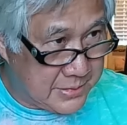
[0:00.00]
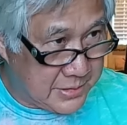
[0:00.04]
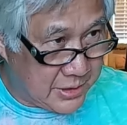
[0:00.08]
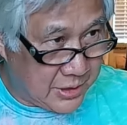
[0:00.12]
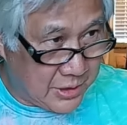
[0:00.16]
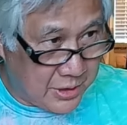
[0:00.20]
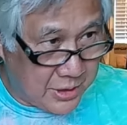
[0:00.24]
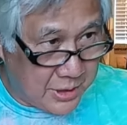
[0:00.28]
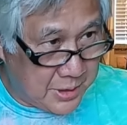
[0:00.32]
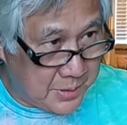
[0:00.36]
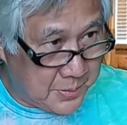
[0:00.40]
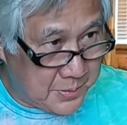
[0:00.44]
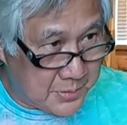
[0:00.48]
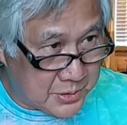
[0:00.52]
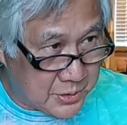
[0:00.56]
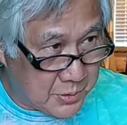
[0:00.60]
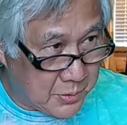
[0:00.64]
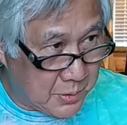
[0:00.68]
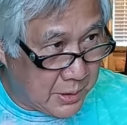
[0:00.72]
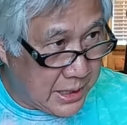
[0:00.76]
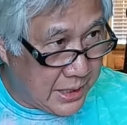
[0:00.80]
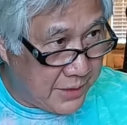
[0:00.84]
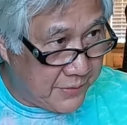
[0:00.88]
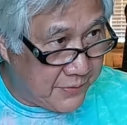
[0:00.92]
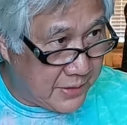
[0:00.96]
terms or
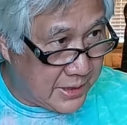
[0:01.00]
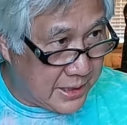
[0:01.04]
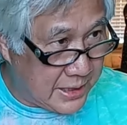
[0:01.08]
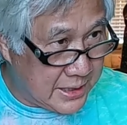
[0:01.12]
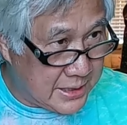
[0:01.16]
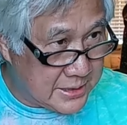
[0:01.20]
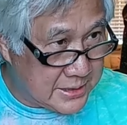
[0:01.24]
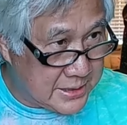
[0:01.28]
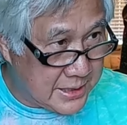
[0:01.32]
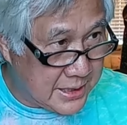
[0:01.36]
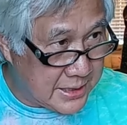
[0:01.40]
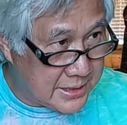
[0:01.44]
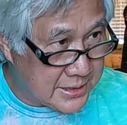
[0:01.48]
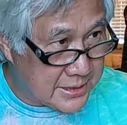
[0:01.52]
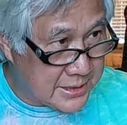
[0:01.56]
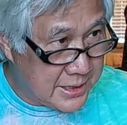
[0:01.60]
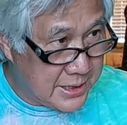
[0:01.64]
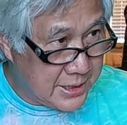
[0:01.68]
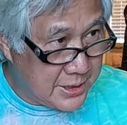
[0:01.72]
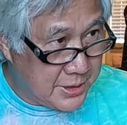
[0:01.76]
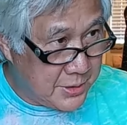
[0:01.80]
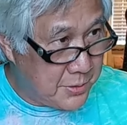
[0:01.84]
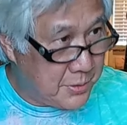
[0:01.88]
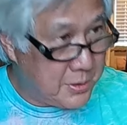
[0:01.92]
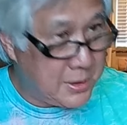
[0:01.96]
whatever, and it says
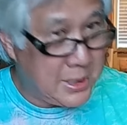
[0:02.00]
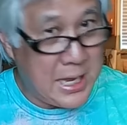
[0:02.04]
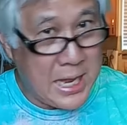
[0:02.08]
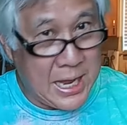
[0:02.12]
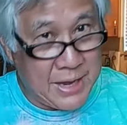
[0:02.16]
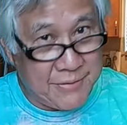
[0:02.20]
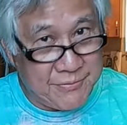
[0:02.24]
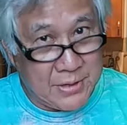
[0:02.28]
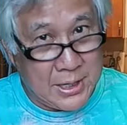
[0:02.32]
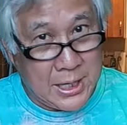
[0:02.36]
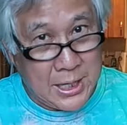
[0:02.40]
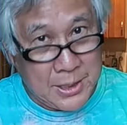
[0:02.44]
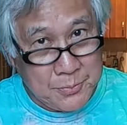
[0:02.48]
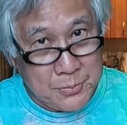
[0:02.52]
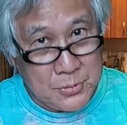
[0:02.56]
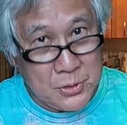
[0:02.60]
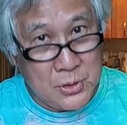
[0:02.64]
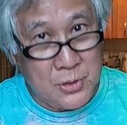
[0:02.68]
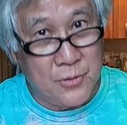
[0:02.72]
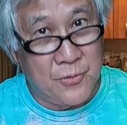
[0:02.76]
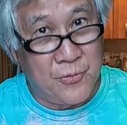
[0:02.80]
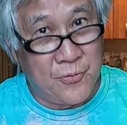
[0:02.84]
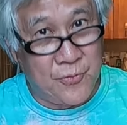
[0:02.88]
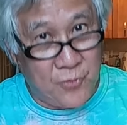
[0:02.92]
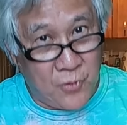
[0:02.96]
you can have up
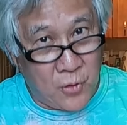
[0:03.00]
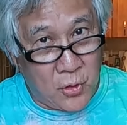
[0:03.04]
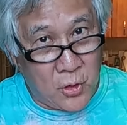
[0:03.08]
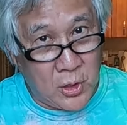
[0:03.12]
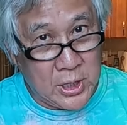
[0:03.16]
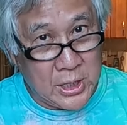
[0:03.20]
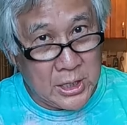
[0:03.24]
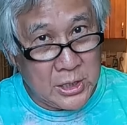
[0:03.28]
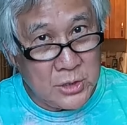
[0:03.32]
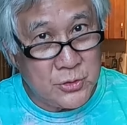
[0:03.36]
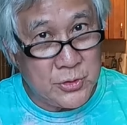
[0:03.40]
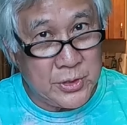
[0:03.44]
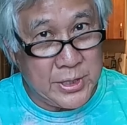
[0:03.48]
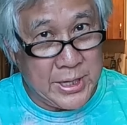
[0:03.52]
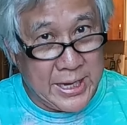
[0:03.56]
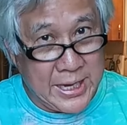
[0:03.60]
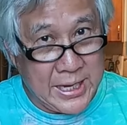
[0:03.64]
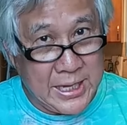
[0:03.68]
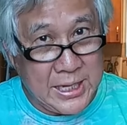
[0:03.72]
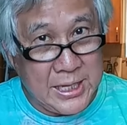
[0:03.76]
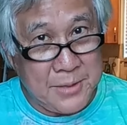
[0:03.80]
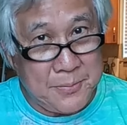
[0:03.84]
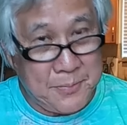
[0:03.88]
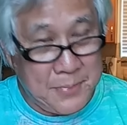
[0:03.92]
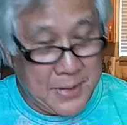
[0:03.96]
to
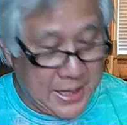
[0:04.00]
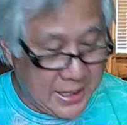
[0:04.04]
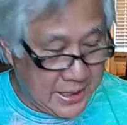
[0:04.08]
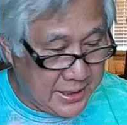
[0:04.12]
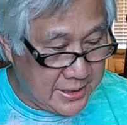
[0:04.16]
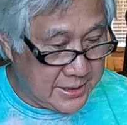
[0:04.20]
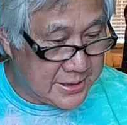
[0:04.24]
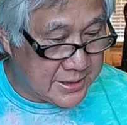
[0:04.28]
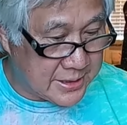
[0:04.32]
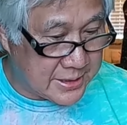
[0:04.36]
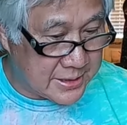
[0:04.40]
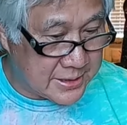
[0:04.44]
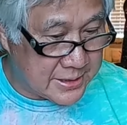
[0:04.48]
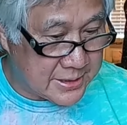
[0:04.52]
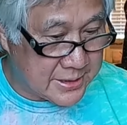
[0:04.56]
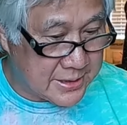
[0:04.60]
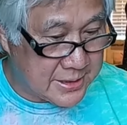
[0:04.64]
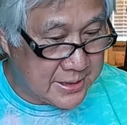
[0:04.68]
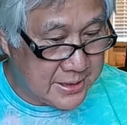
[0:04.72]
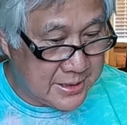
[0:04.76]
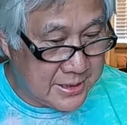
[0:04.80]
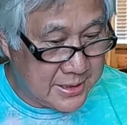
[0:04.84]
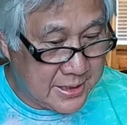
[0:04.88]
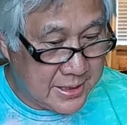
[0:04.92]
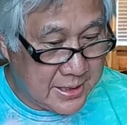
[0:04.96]
480 pages.
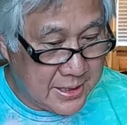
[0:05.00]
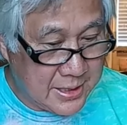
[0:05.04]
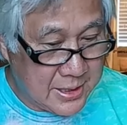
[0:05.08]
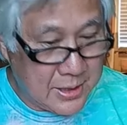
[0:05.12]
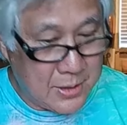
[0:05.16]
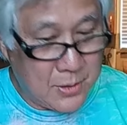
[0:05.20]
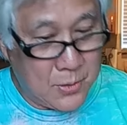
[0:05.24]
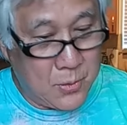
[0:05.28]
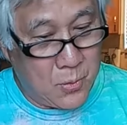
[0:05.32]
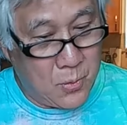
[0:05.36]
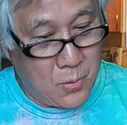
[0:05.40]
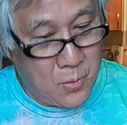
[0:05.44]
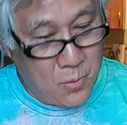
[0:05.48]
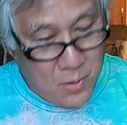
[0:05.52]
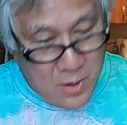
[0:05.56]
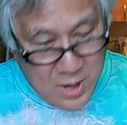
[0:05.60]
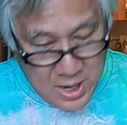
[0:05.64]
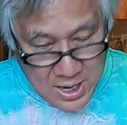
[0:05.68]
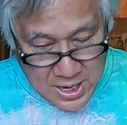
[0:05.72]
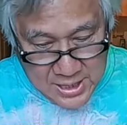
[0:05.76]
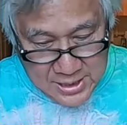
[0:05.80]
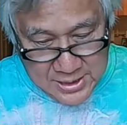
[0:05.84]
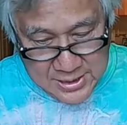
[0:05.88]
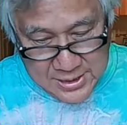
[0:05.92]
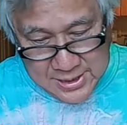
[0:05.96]

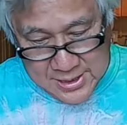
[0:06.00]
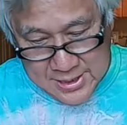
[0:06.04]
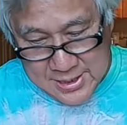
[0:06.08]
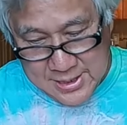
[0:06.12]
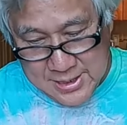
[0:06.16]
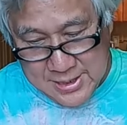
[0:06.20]
What?